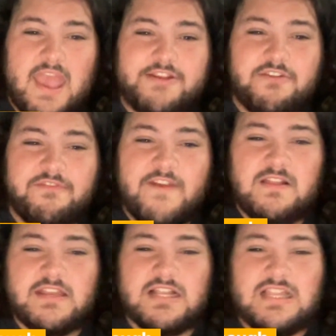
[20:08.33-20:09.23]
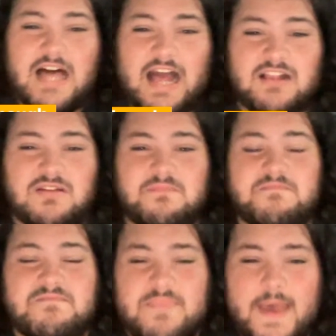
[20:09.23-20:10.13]
And you're feeling a lot
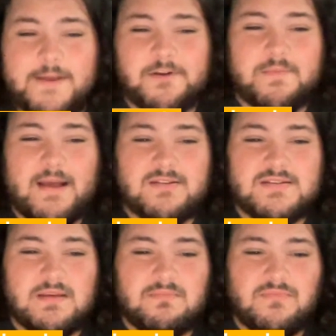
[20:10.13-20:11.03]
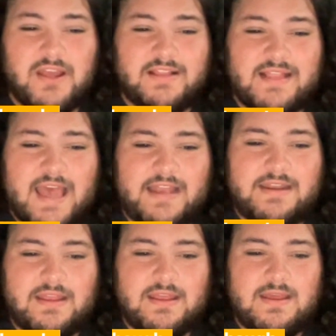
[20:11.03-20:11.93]
better about something like that